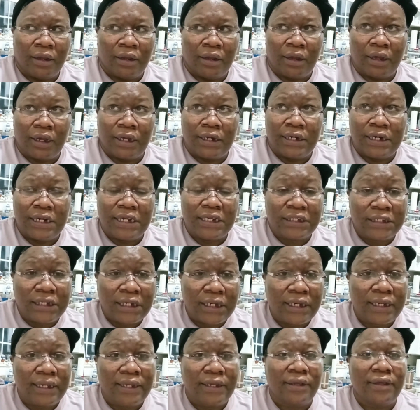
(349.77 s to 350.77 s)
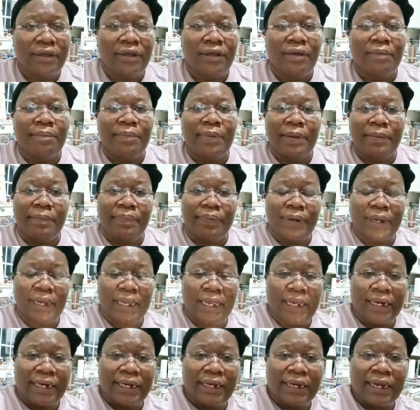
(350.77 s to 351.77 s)
initially been
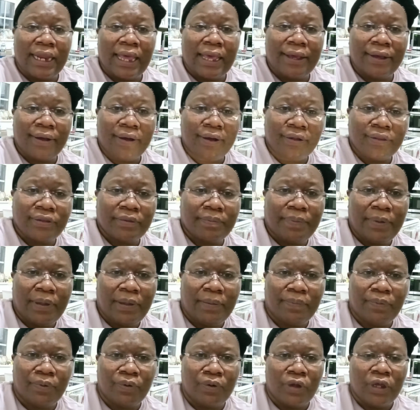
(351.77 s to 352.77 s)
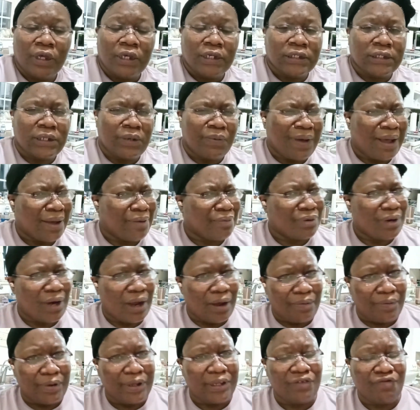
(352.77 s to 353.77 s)
planning like other people. So I would
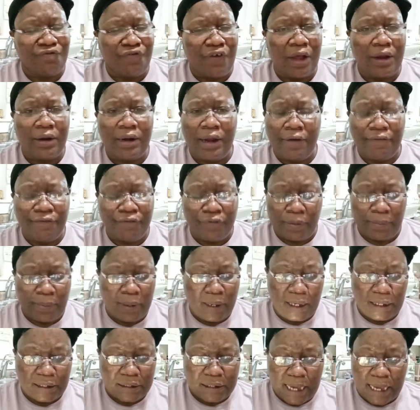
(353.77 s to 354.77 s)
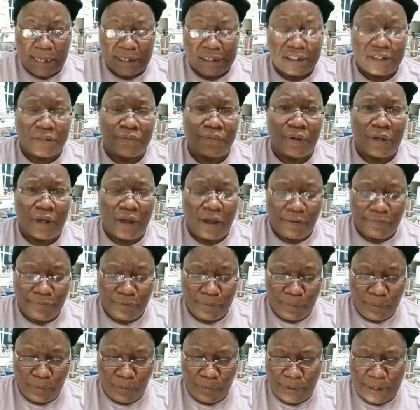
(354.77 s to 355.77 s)
always fall off from it. I just wasn't
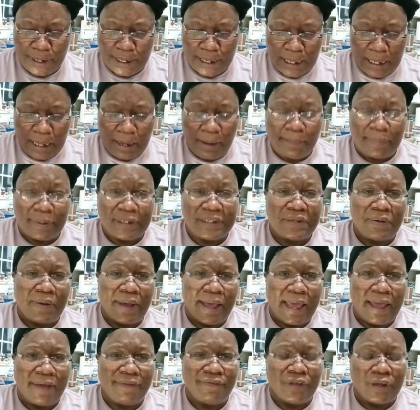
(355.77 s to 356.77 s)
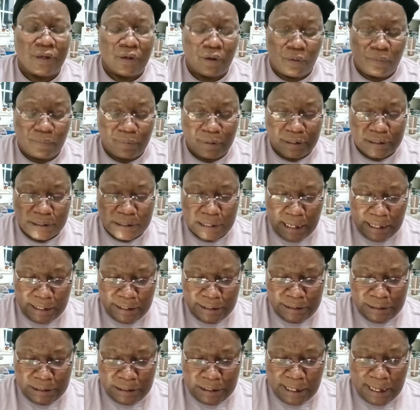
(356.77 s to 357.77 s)
comfortable with it. But so I have the notebook
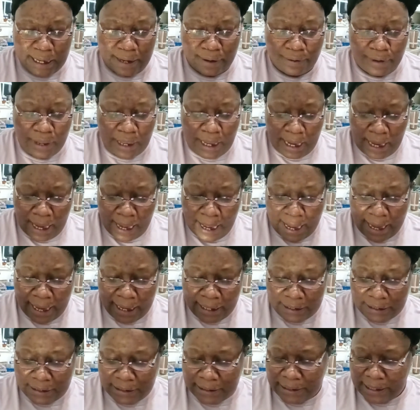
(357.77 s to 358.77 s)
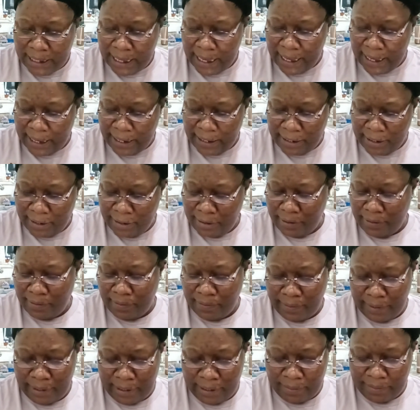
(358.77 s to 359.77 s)
astrology now. I decided,
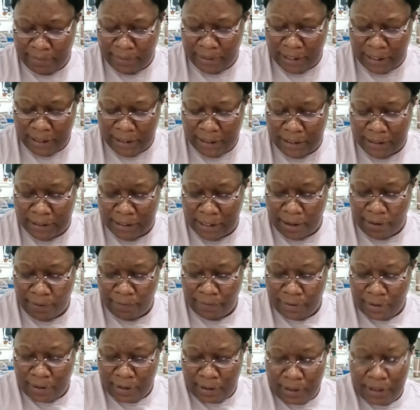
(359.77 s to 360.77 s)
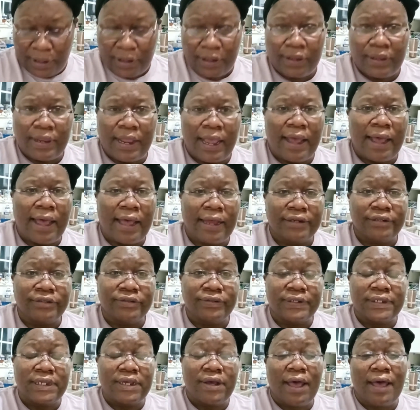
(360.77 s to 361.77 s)
okay, let me take this out. Now, I do
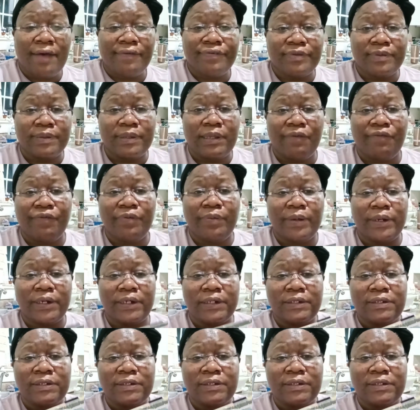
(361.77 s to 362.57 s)
still have some stuff I'm going to